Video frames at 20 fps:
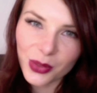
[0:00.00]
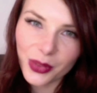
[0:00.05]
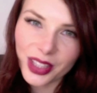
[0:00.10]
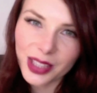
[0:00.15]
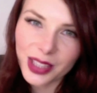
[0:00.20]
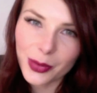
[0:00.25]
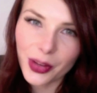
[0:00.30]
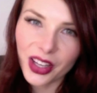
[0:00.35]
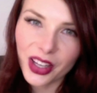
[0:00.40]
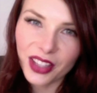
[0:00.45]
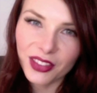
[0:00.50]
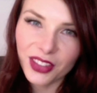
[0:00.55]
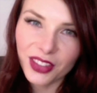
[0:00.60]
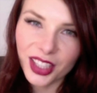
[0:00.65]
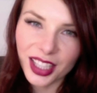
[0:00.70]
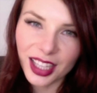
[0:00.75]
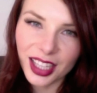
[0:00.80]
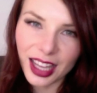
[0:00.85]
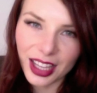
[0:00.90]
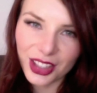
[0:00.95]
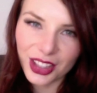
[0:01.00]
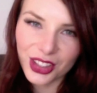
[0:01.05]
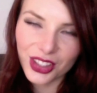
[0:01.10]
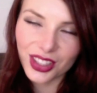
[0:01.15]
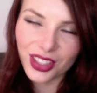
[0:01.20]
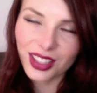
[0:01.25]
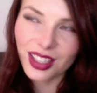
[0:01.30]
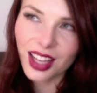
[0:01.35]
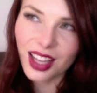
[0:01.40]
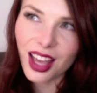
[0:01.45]
the Izmaylova
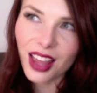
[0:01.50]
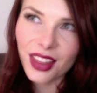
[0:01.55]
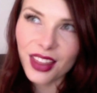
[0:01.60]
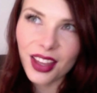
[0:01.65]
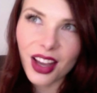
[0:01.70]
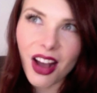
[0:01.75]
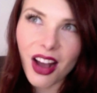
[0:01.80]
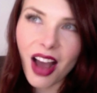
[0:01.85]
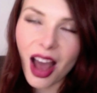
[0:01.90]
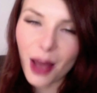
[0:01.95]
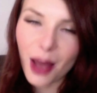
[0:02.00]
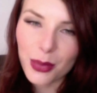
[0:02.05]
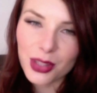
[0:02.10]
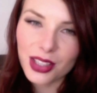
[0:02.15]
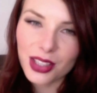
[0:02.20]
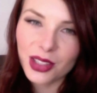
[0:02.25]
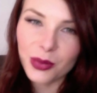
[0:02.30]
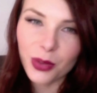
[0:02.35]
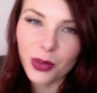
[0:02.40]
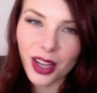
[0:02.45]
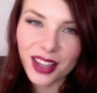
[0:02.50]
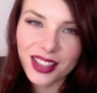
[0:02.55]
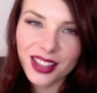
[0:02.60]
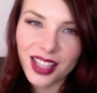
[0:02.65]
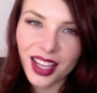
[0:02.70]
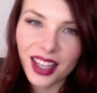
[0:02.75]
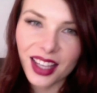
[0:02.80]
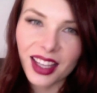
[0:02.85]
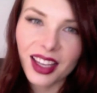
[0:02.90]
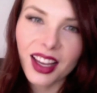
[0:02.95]
collection. They are absolutely
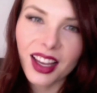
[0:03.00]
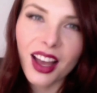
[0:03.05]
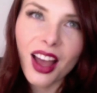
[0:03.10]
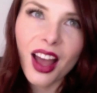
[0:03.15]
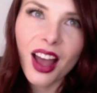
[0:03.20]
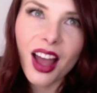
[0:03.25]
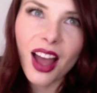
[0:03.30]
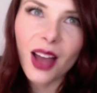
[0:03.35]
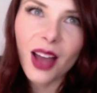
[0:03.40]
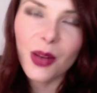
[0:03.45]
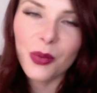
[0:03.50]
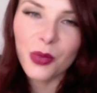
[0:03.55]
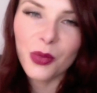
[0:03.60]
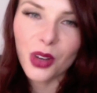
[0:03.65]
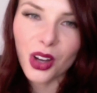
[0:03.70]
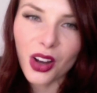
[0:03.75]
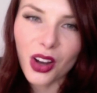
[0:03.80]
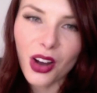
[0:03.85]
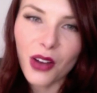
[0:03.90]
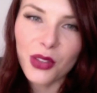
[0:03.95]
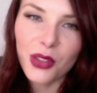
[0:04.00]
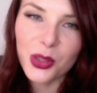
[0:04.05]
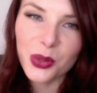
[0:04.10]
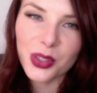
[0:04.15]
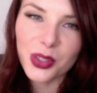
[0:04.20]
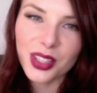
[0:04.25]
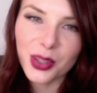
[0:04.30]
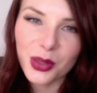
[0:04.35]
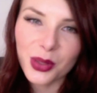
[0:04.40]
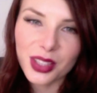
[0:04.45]
breathtaking. Um,
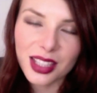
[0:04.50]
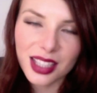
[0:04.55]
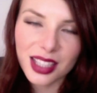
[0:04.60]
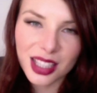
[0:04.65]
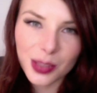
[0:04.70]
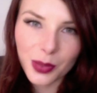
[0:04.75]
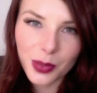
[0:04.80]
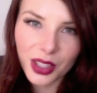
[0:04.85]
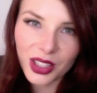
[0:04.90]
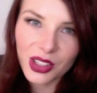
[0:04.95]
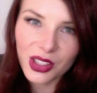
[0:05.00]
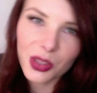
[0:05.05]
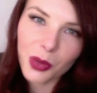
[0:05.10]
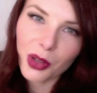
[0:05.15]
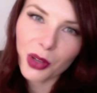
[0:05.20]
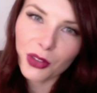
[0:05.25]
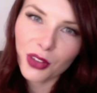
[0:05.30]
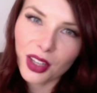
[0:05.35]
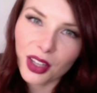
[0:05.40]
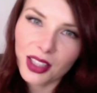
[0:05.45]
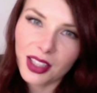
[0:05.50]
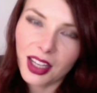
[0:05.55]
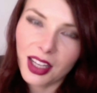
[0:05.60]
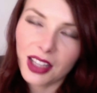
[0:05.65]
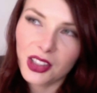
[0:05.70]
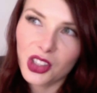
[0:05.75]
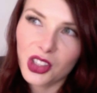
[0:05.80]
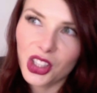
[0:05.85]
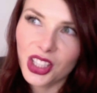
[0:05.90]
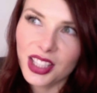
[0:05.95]
afterwards, I was speaking to my friend and
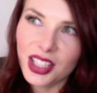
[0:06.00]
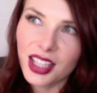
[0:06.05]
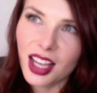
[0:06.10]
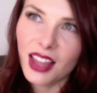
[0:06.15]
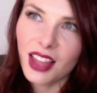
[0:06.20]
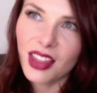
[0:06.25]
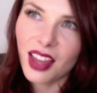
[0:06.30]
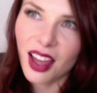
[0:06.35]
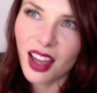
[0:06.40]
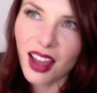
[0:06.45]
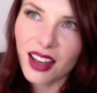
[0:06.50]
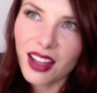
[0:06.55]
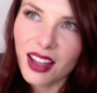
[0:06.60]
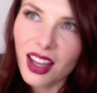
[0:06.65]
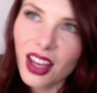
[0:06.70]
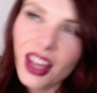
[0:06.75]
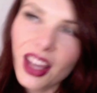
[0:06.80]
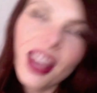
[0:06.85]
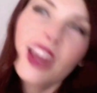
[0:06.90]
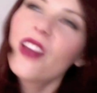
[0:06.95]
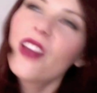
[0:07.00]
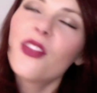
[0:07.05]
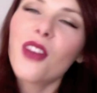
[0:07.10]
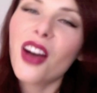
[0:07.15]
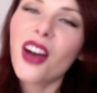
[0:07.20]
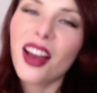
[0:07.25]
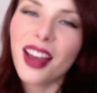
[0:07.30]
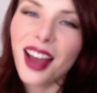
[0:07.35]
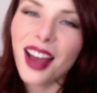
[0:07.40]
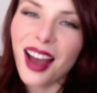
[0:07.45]
actually said that if
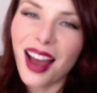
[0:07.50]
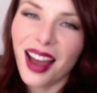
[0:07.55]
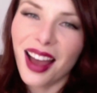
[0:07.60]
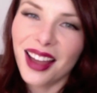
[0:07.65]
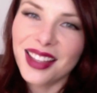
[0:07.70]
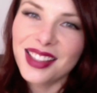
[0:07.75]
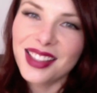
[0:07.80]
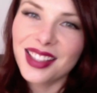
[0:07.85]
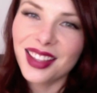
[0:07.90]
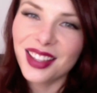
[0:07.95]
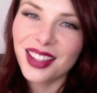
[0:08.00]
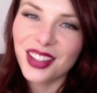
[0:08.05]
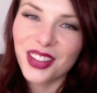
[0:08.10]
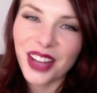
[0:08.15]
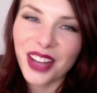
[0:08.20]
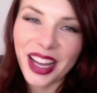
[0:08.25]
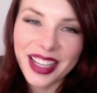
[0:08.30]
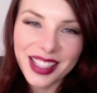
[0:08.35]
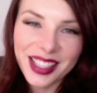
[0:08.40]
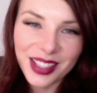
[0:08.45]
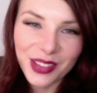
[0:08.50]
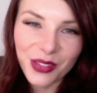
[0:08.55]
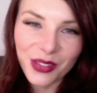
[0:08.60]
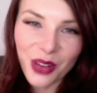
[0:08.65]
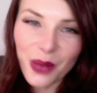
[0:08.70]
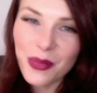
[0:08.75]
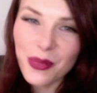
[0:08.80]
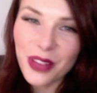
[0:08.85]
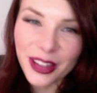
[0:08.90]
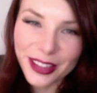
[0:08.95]
I had the creative
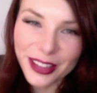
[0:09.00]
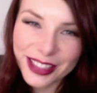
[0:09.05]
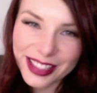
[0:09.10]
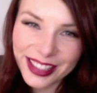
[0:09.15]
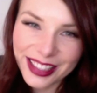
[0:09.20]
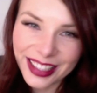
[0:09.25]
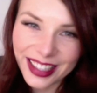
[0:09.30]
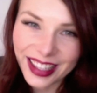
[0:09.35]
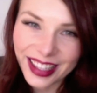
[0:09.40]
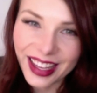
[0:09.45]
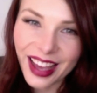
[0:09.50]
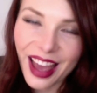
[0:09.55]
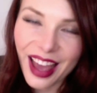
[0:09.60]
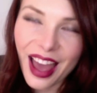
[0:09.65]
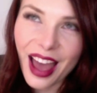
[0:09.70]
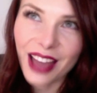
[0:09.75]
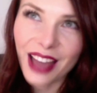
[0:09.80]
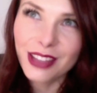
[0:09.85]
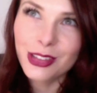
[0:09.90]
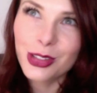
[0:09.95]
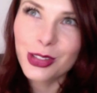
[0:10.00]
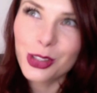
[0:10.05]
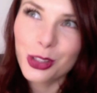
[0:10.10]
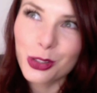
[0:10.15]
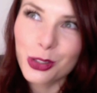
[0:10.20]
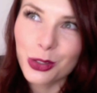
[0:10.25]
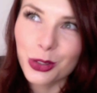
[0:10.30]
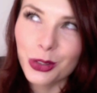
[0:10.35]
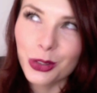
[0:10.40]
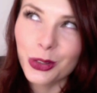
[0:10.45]
ability and could
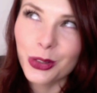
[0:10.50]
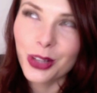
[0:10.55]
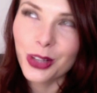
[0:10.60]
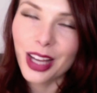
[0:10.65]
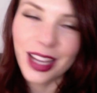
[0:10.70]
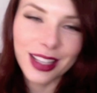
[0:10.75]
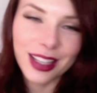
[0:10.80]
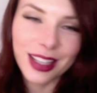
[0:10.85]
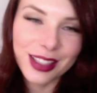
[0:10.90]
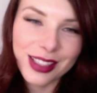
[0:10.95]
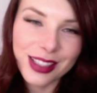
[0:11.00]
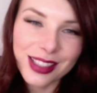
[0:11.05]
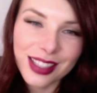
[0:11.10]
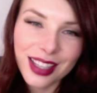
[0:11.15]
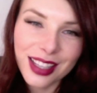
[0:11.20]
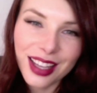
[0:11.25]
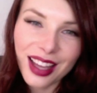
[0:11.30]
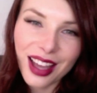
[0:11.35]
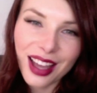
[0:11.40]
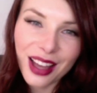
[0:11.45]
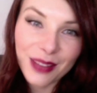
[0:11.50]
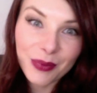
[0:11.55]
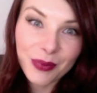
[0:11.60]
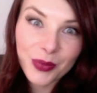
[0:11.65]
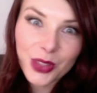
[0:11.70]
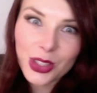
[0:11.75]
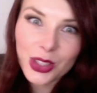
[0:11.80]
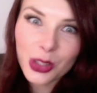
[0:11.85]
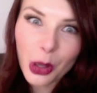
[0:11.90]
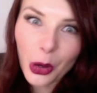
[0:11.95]
draw and
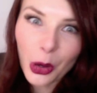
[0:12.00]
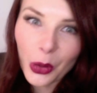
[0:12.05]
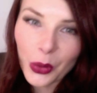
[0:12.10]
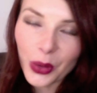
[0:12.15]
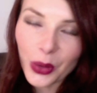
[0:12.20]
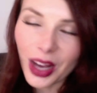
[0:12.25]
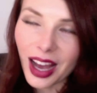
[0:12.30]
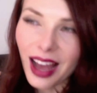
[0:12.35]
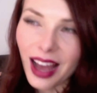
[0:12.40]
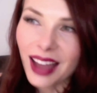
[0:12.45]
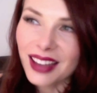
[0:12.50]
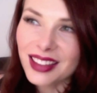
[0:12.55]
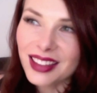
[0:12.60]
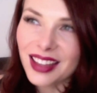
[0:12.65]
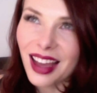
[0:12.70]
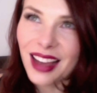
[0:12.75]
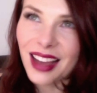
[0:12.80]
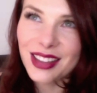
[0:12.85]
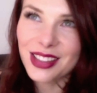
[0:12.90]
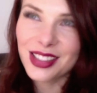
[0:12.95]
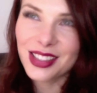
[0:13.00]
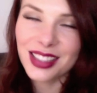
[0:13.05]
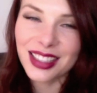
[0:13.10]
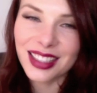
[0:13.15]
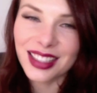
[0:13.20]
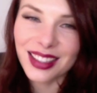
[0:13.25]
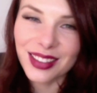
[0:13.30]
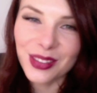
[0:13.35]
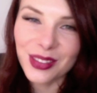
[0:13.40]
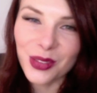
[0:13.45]
so and
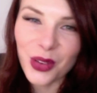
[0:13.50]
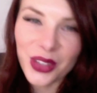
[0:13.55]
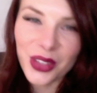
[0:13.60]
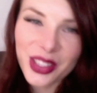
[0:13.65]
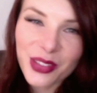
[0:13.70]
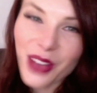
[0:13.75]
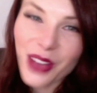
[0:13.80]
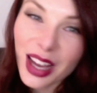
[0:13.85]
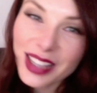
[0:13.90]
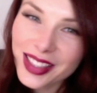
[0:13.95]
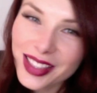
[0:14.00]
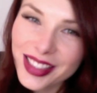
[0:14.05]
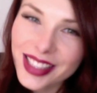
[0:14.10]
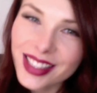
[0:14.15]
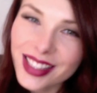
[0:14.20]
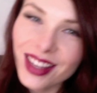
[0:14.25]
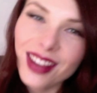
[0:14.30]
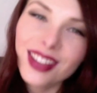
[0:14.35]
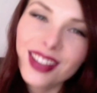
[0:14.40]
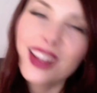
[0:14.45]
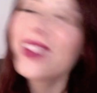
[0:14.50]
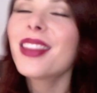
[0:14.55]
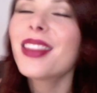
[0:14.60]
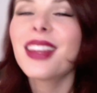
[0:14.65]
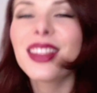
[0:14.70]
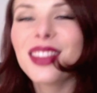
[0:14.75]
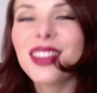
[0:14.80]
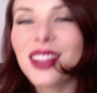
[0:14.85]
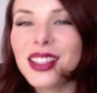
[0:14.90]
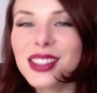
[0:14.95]
actually was a fashion designer i
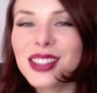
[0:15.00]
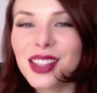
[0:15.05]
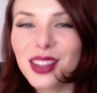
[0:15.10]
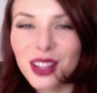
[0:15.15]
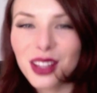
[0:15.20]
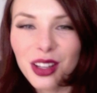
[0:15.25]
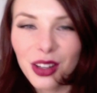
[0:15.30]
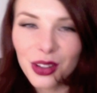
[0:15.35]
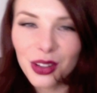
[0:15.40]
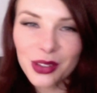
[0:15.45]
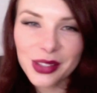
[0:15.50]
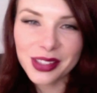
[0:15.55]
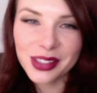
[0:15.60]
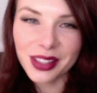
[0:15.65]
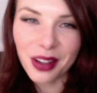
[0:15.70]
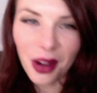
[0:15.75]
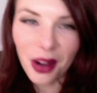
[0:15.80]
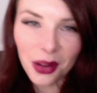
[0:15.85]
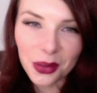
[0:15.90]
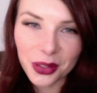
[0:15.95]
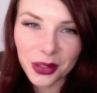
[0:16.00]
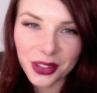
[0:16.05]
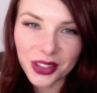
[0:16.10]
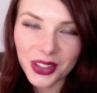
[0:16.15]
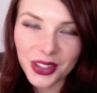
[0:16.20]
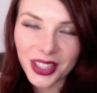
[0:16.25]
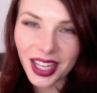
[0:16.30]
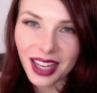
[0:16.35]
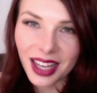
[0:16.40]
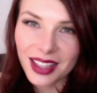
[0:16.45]
think these are the clothes that i would
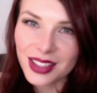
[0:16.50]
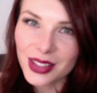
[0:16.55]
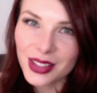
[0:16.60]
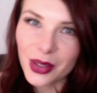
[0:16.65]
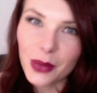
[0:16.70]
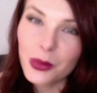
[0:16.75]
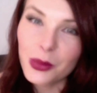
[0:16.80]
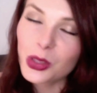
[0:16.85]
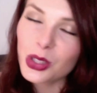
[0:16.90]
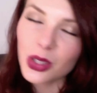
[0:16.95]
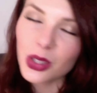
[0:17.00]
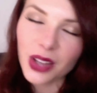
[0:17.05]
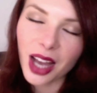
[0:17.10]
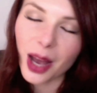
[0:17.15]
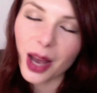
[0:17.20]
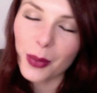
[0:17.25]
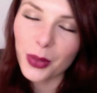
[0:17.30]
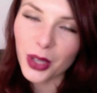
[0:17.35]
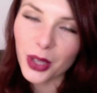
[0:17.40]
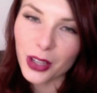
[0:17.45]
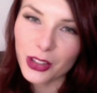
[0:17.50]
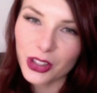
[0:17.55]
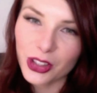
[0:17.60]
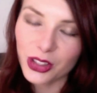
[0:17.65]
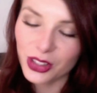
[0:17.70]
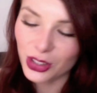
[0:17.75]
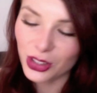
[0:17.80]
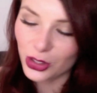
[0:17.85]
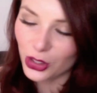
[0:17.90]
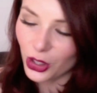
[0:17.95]
create so i'm so happy i
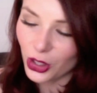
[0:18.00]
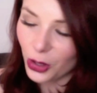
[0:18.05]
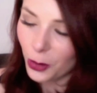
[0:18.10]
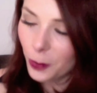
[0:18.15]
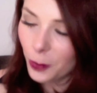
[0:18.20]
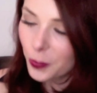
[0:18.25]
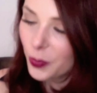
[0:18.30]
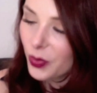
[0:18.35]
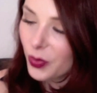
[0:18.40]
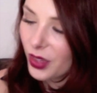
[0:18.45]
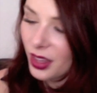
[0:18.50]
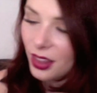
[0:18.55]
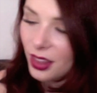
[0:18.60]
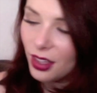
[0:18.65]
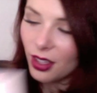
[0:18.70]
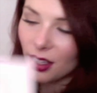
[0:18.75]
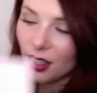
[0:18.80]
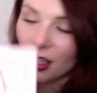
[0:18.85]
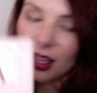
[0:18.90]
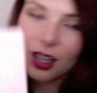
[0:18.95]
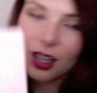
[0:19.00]
chose the show the